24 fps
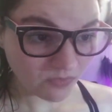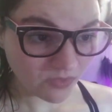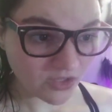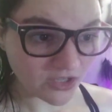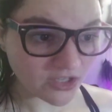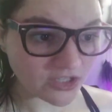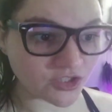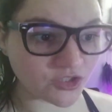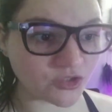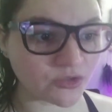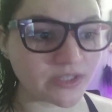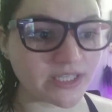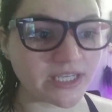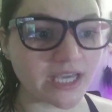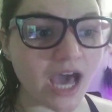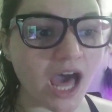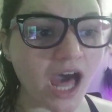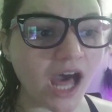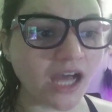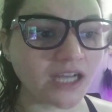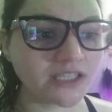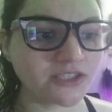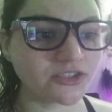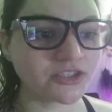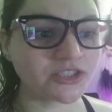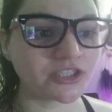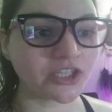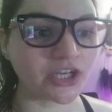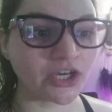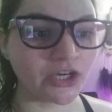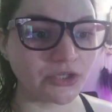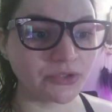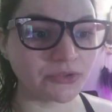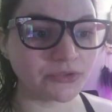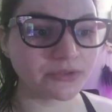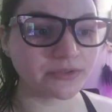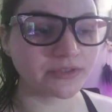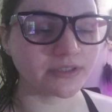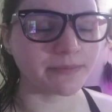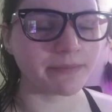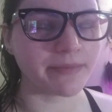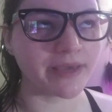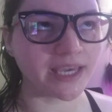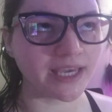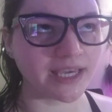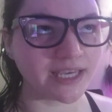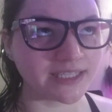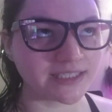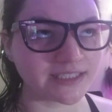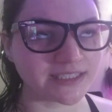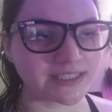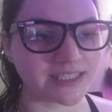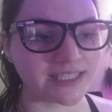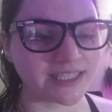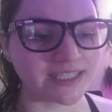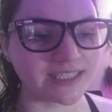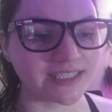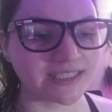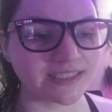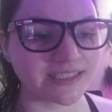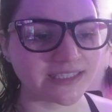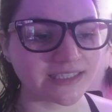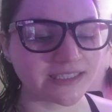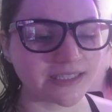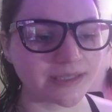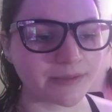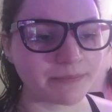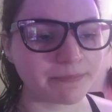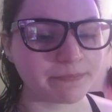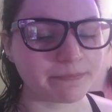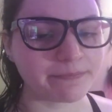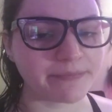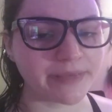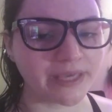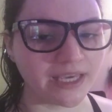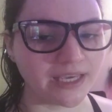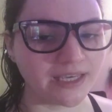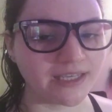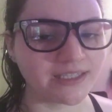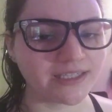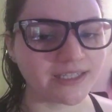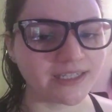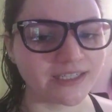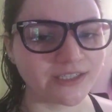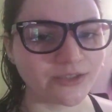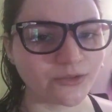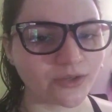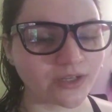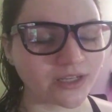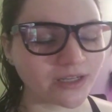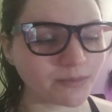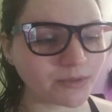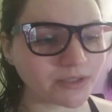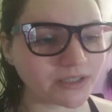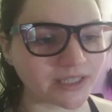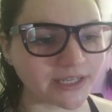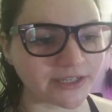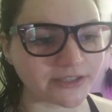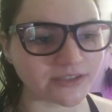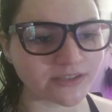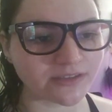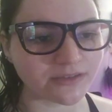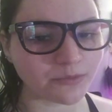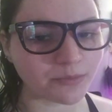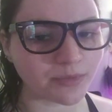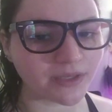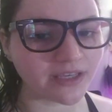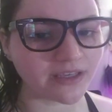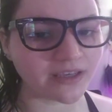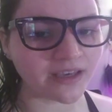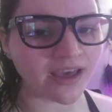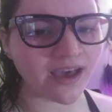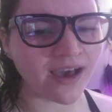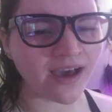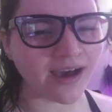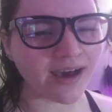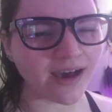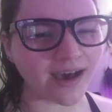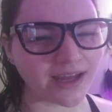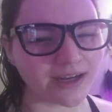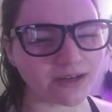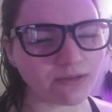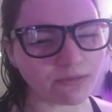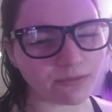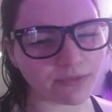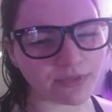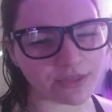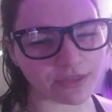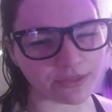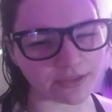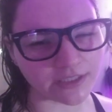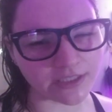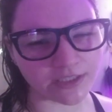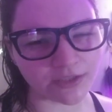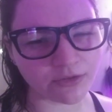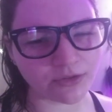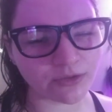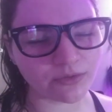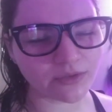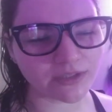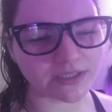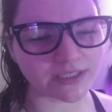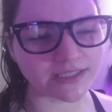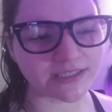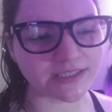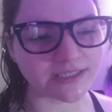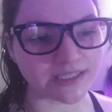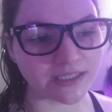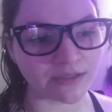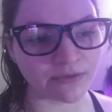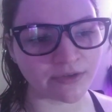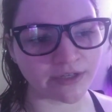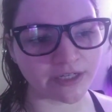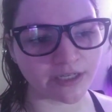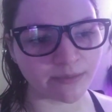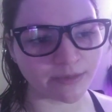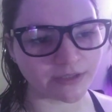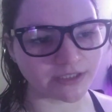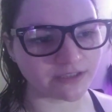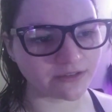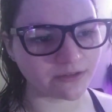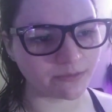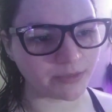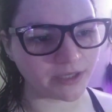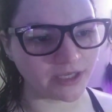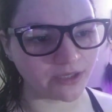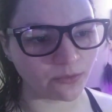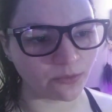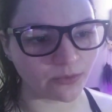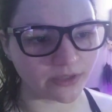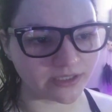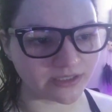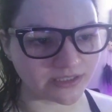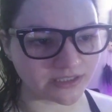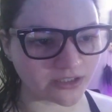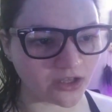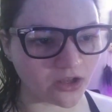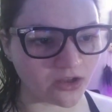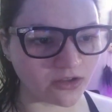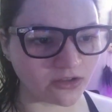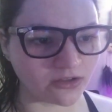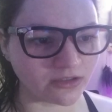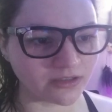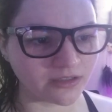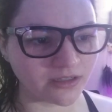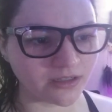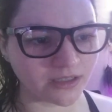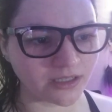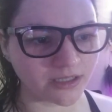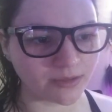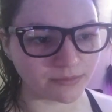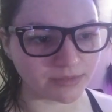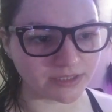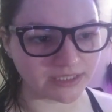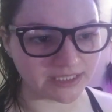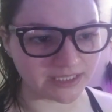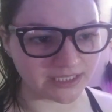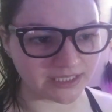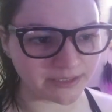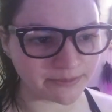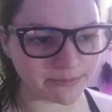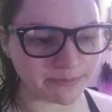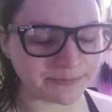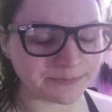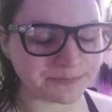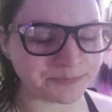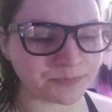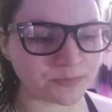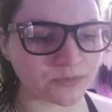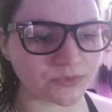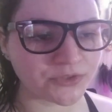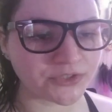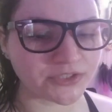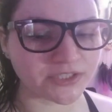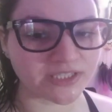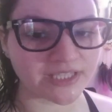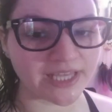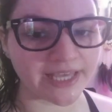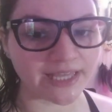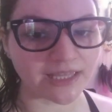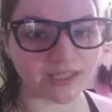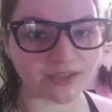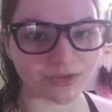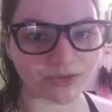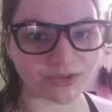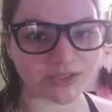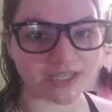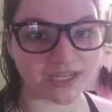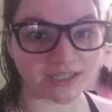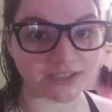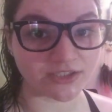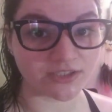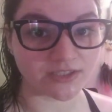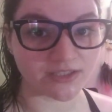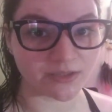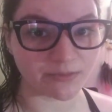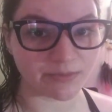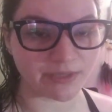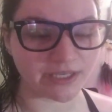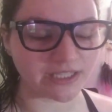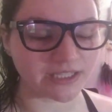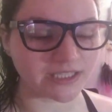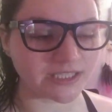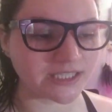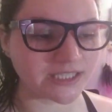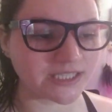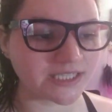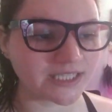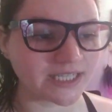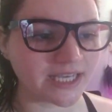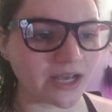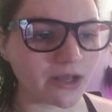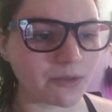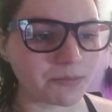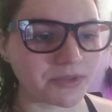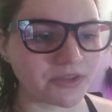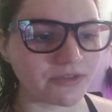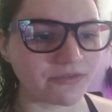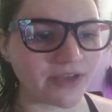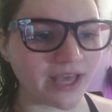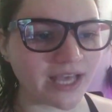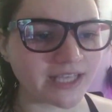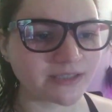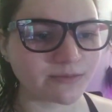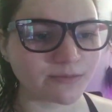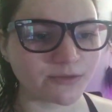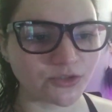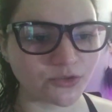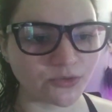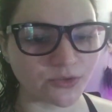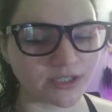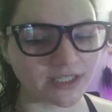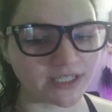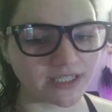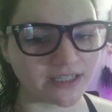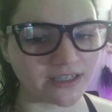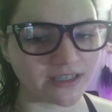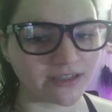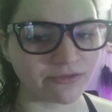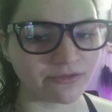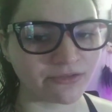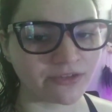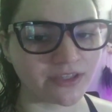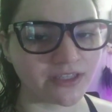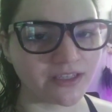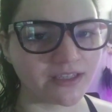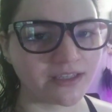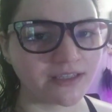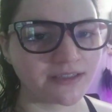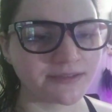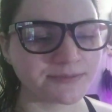So the undercoat, the base is pink, and I do a couple layers of the pink. I don't think you can really see very much of the pink when it's all completed. There's like little touches of the pink that stick out, but the vast majority of the